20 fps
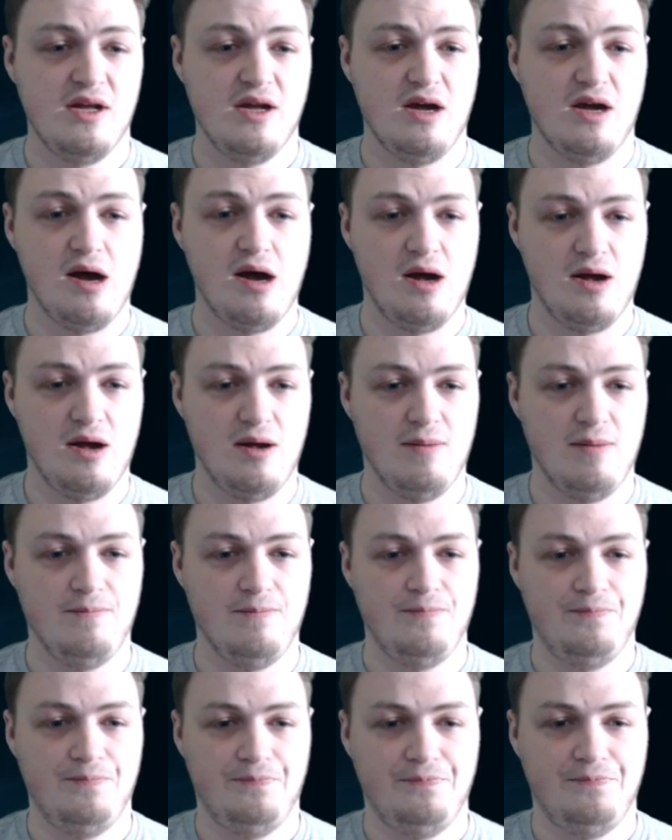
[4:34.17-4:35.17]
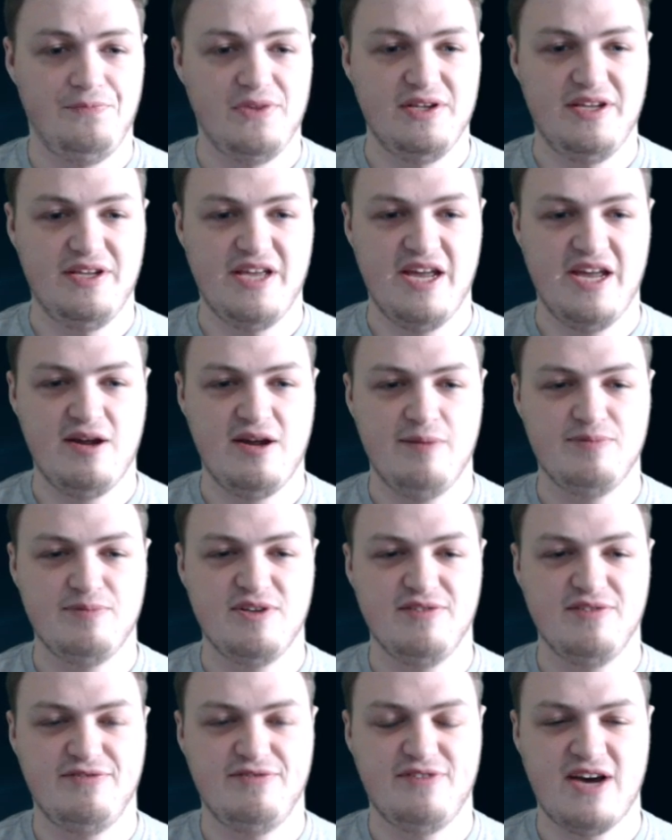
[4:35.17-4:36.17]
Gain up
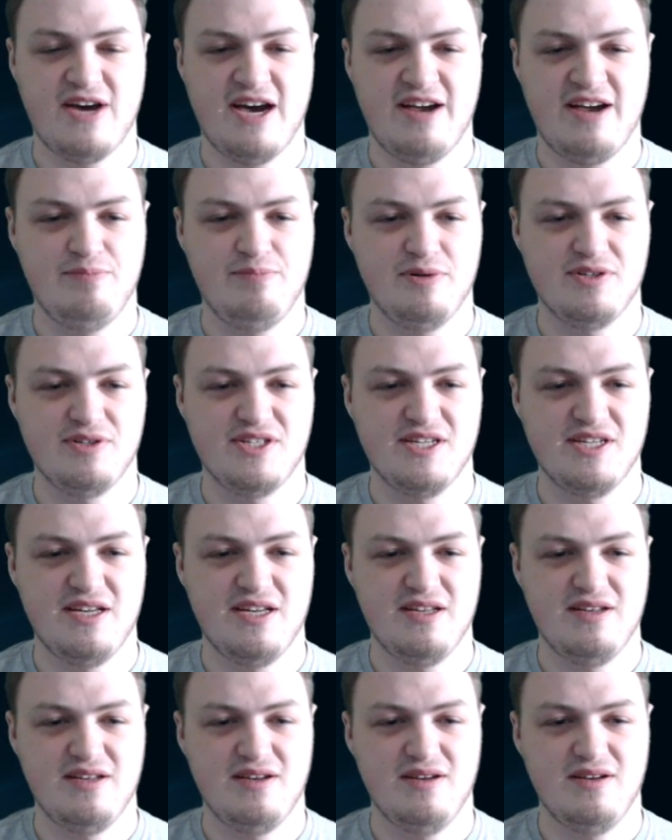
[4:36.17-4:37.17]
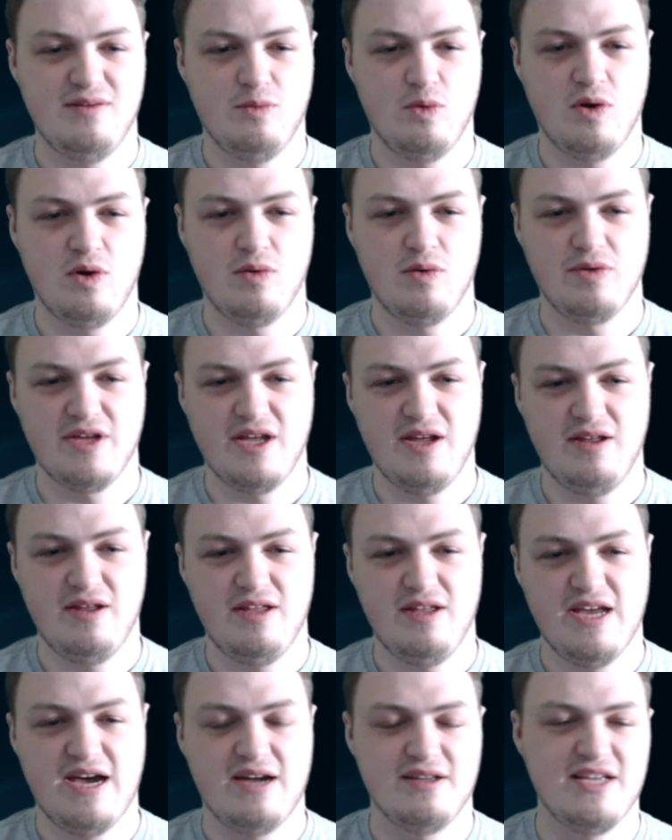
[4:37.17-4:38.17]
to 5%. Well,
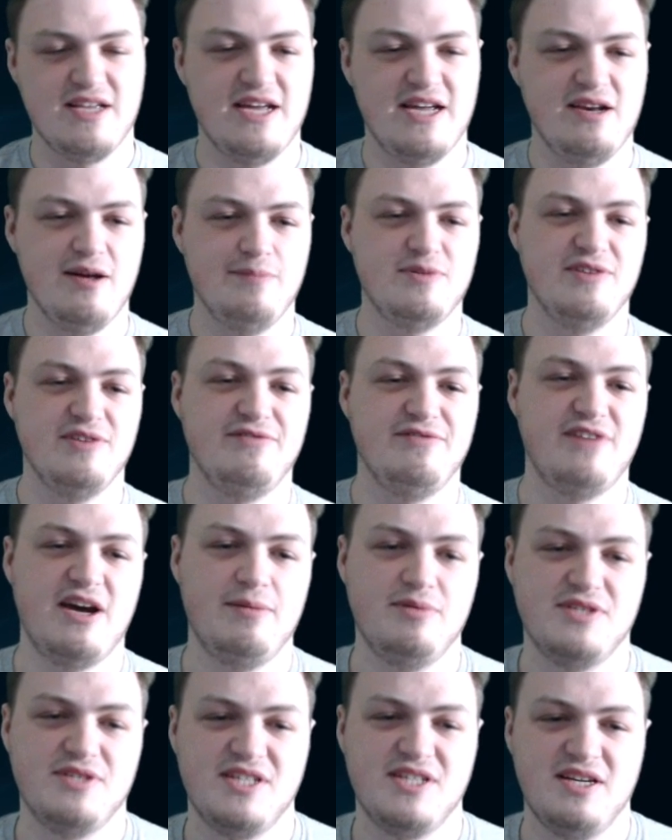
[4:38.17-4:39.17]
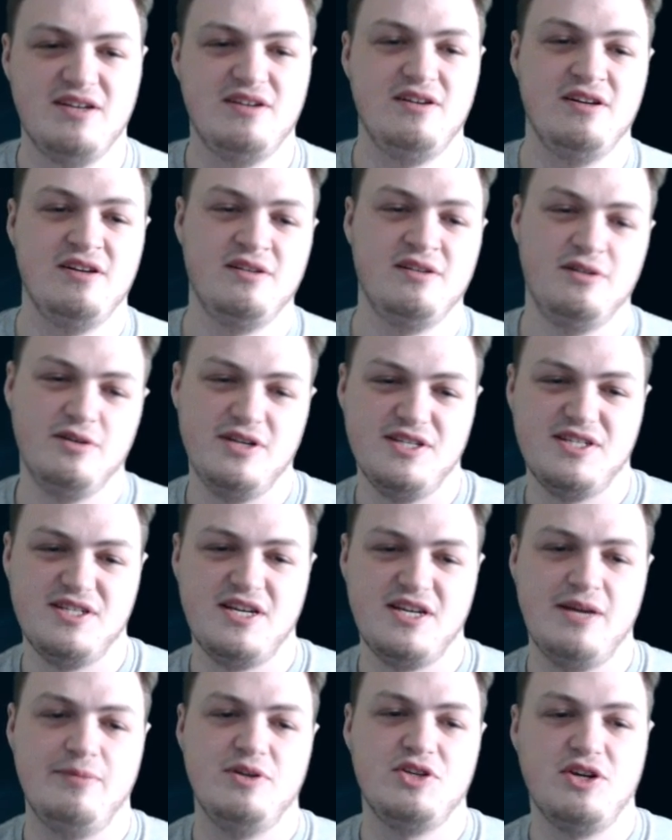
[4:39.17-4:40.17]
gain up to 5% increased
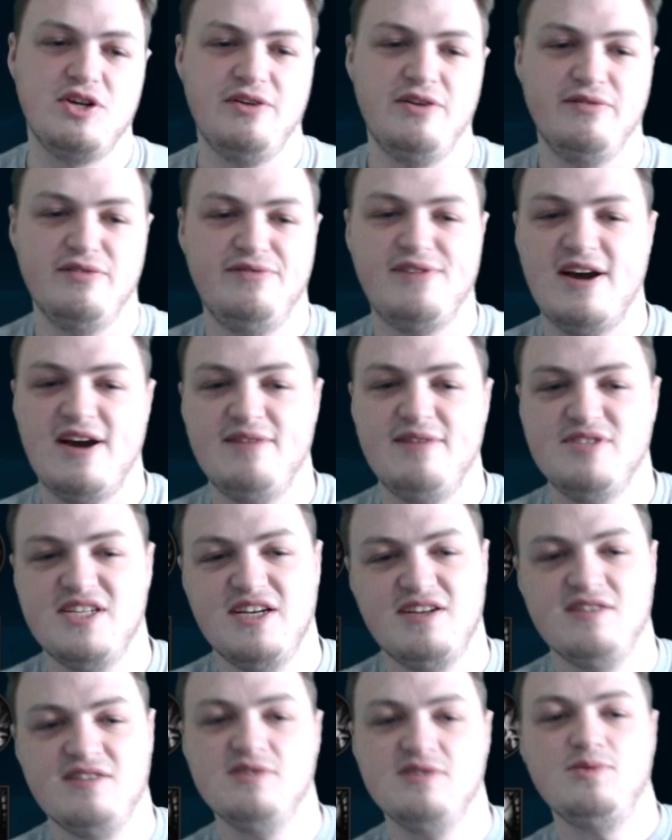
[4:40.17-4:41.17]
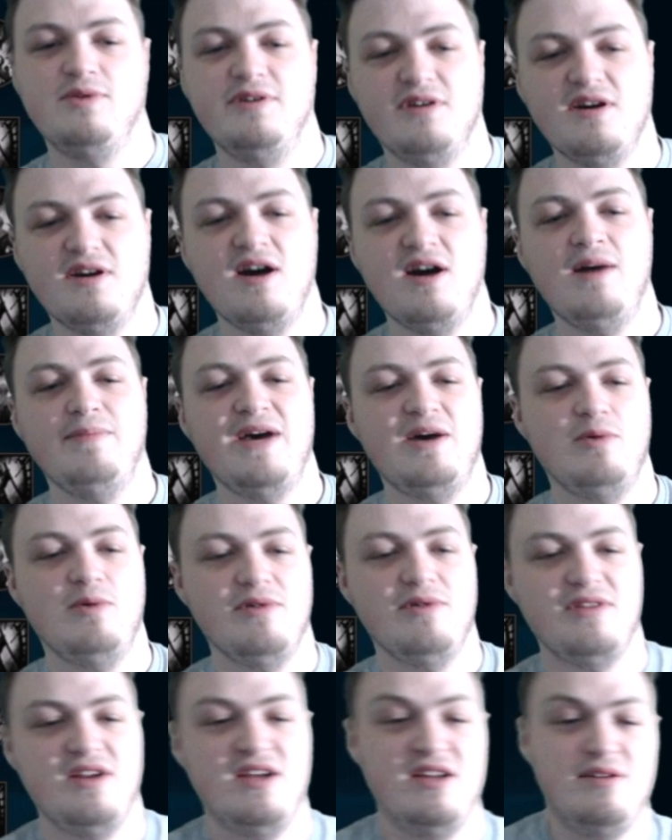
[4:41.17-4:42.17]
damage over 5 seconds when in combat
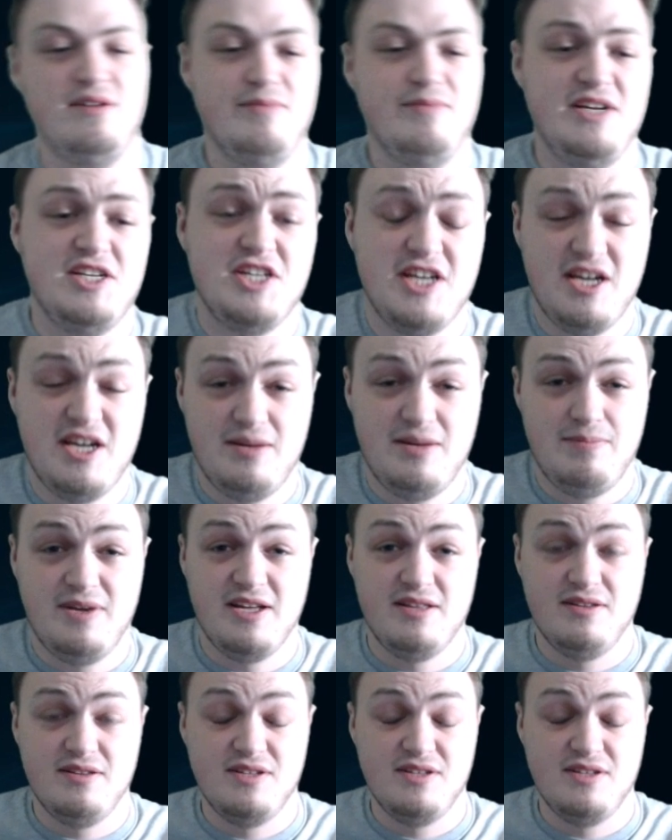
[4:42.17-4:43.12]
with an enemy champion.